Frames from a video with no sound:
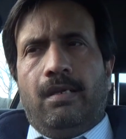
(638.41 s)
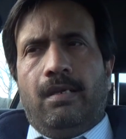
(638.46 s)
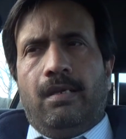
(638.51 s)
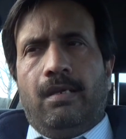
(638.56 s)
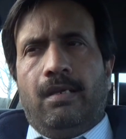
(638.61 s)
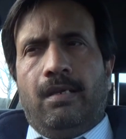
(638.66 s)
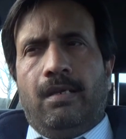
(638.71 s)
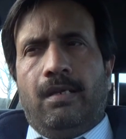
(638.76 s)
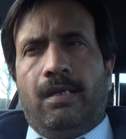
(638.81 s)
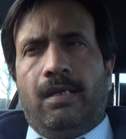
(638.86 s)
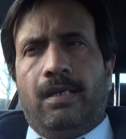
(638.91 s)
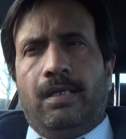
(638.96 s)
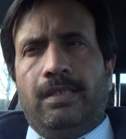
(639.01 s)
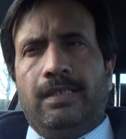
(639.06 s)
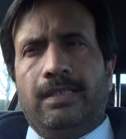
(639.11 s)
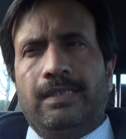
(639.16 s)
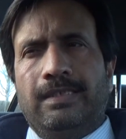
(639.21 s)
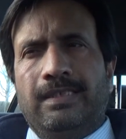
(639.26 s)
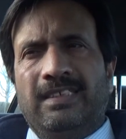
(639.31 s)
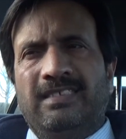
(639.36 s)
uh,
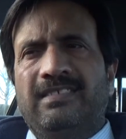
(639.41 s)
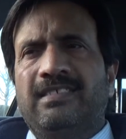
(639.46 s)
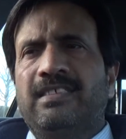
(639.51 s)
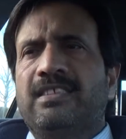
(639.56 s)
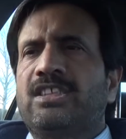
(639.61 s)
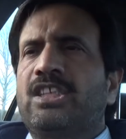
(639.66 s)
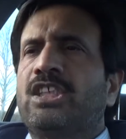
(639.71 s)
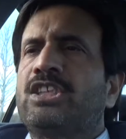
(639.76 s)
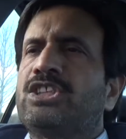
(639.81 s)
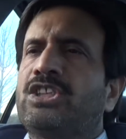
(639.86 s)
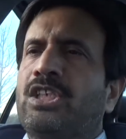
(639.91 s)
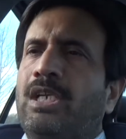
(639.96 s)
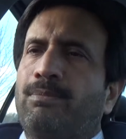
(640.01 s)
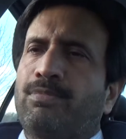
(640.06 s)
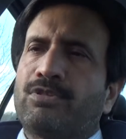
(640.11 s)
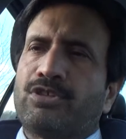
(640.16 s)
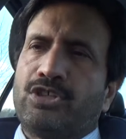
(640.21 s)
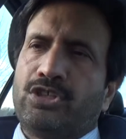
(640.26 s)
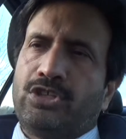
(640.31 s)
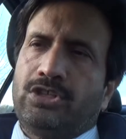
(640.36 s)
this is a surgical
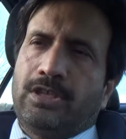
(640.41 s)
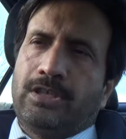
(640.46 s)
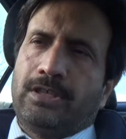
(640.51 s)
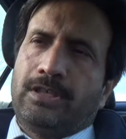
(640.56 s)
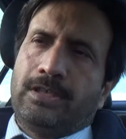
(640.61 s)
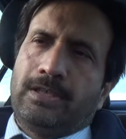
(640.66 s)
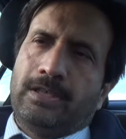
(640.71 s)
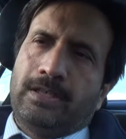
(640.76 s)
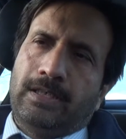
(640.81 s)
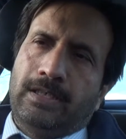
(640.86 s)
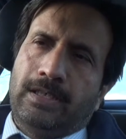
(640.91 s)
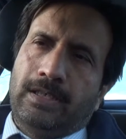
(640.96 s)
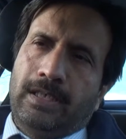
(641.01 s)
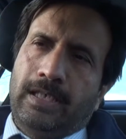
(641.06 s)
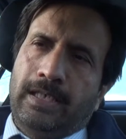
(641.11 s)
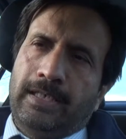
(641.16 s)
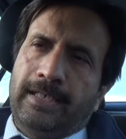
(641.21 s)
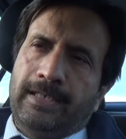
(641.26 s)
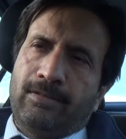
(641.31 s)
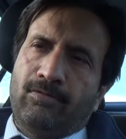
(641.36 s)
procedure
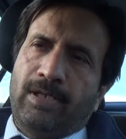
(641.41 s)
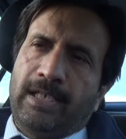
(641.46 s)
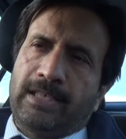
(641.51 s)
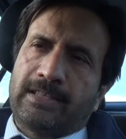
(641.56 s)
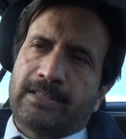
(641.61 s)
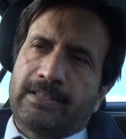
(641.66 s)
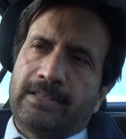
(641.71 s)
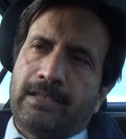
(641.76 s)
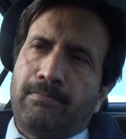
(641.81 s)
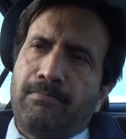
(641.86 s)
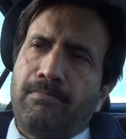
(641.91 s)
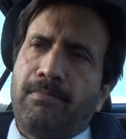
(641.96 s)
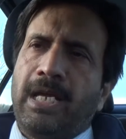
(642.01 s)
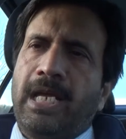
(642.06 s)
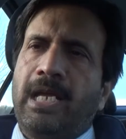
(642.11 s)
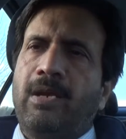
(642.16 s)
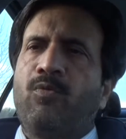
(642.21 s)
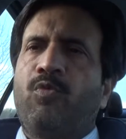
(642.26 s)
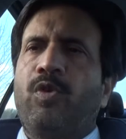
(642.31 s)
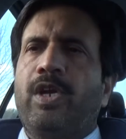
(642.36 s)
and it connects the
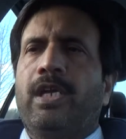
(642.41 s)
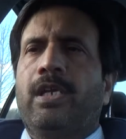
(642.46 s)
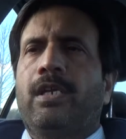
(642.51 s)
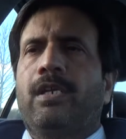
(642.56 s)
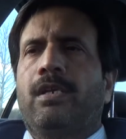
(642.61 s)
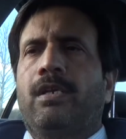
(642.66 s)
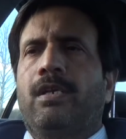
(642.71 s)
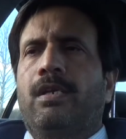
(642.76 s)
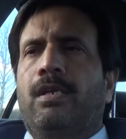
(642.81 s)
main vein